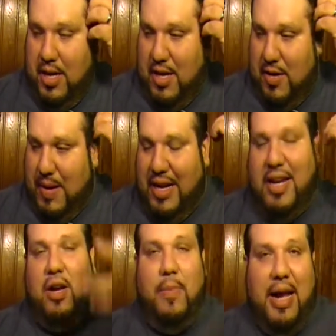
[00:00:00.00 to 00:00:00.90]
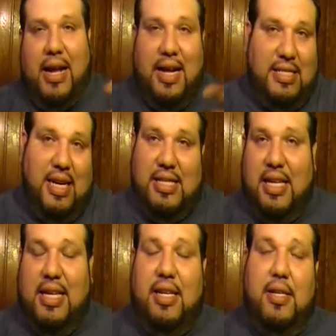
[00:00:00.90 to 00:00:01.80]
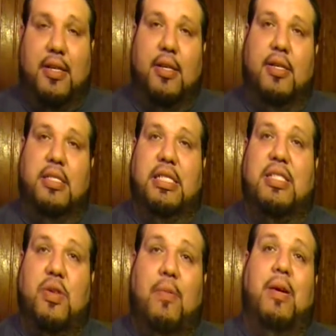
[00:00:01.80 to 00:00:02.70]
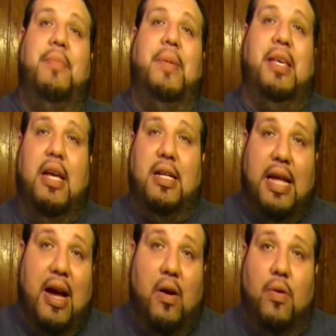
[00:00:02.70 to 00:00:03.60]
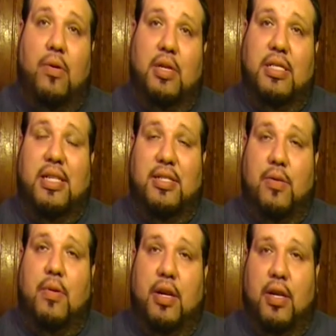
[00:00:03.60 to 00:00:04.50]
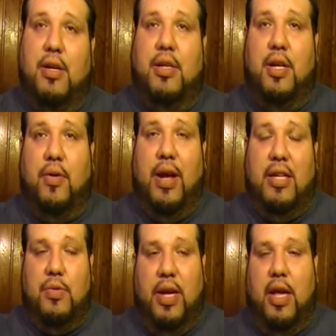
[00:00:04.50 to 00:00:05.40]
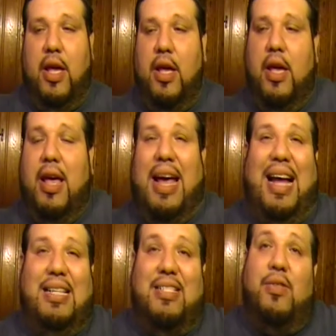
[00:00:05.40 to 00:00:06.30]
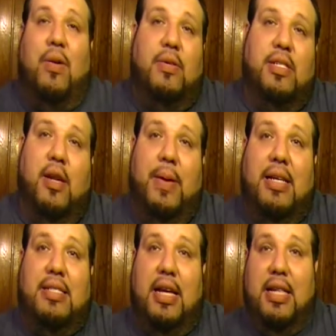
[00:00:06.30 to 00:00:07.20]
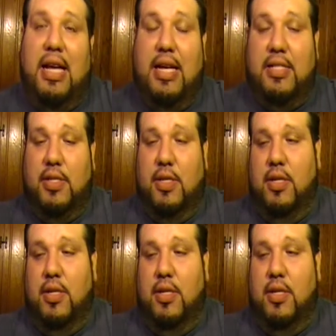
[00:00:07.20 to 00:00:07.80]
I did go back. I checked in just so I wouldn't be kicked out because I still wanted to graduate. I just knew I wasn't going to pass that class.